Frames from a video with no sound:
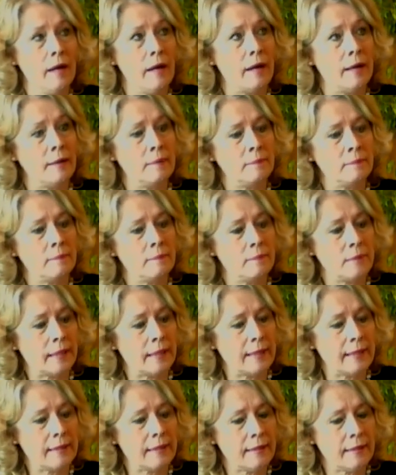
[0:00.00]
Um, but
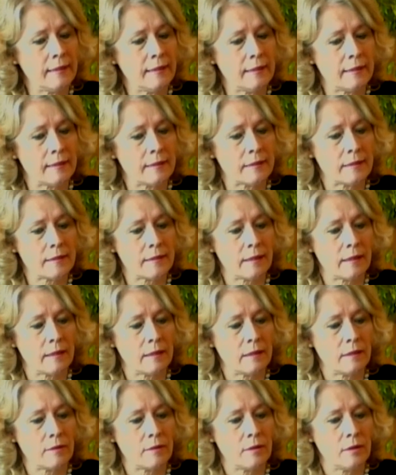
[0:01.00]
I think that uh,
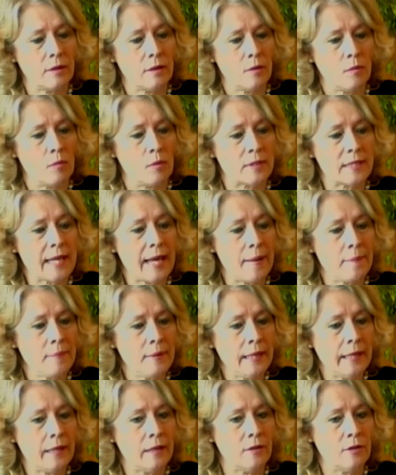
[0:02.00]
what's
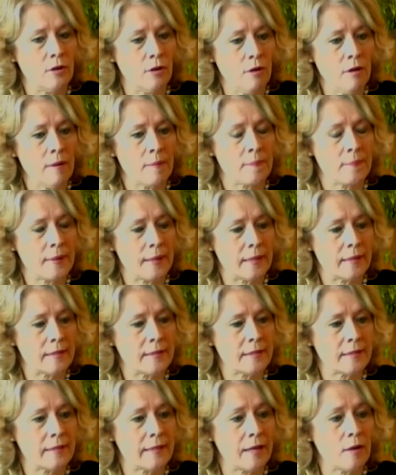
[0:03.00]
happening in Europe
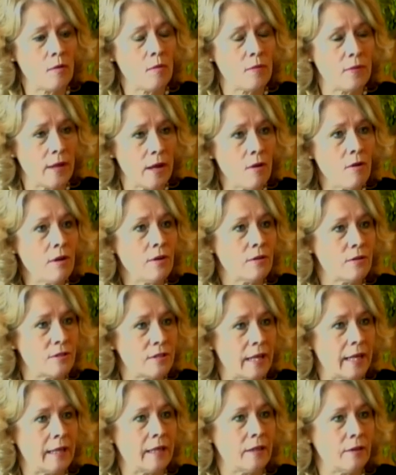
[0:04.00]
is they're, they're
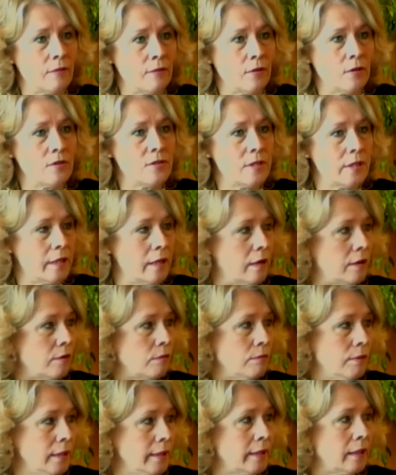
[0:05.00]
understanding diversity on a
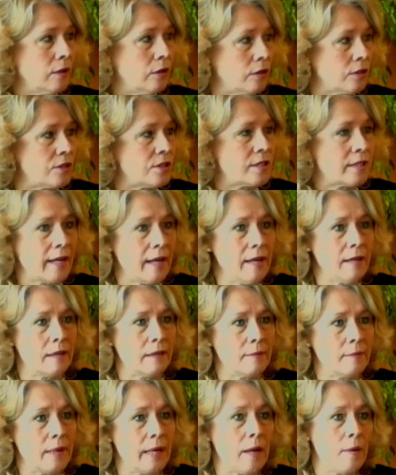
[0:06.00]
really large scale.
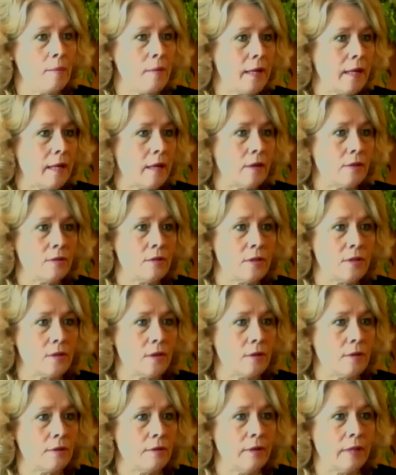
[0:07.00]
I mean, how many countries
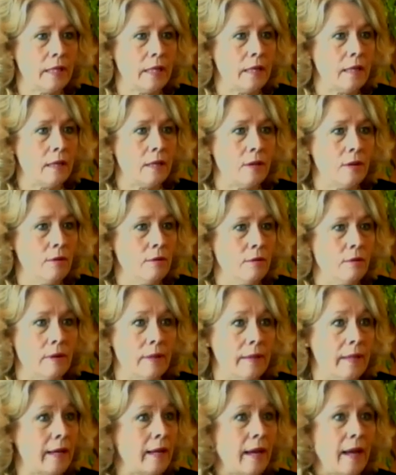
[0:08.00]
are there in the EU?
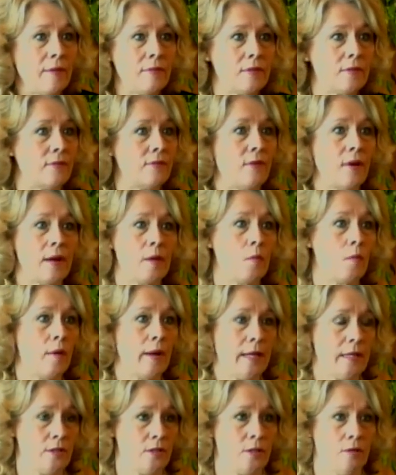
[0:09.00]
And they have to find
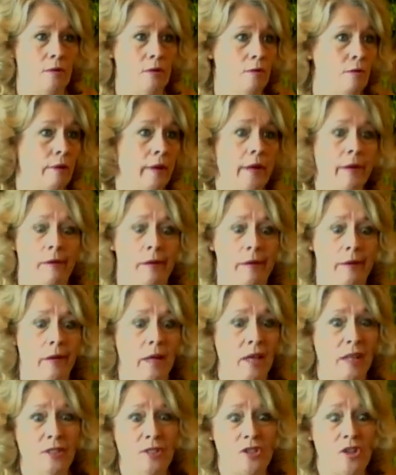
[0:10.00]
ways to agree on
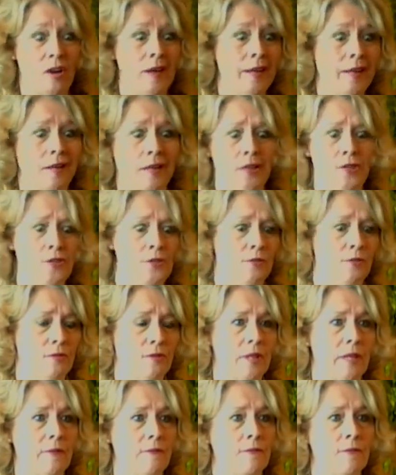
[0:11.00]
giant
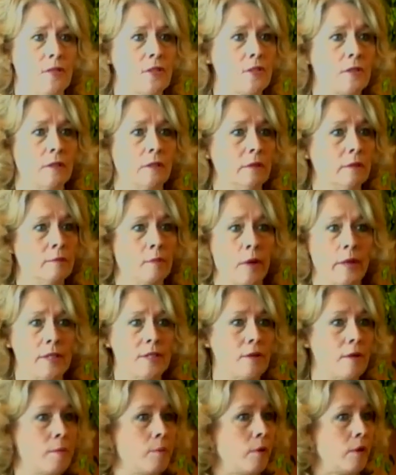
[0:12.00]
issues like fiscal,
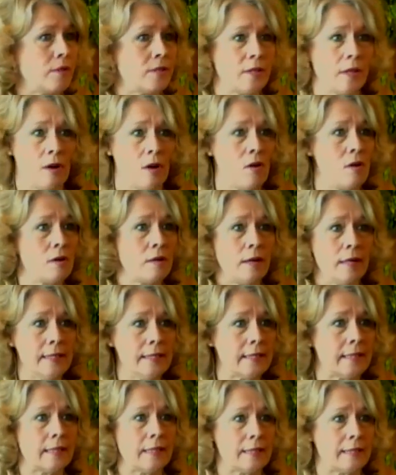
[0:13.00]
monetary policy, oh, all
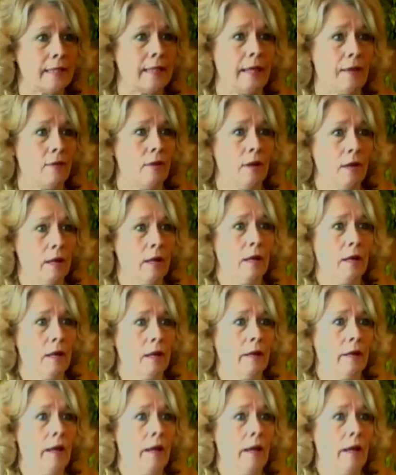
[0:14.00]
kinds of things. Is that working for them?